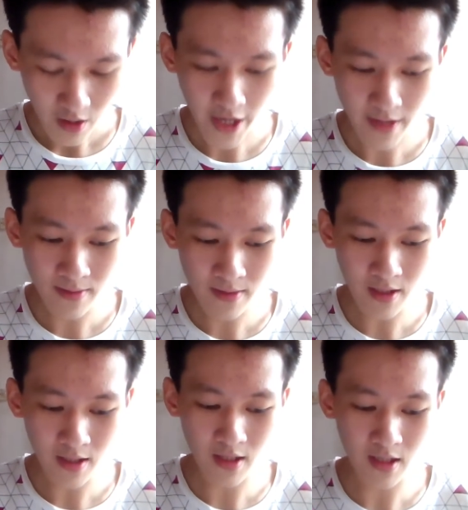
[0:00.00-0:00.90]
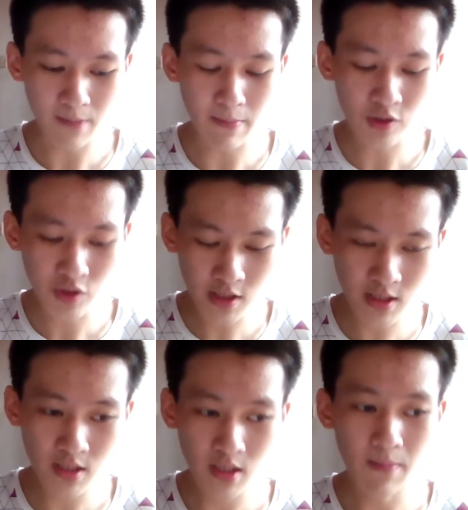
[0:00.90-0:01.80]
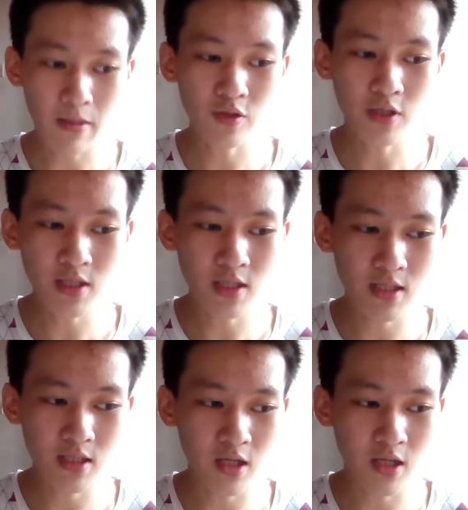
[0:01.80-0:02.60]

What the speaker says: and the matrix is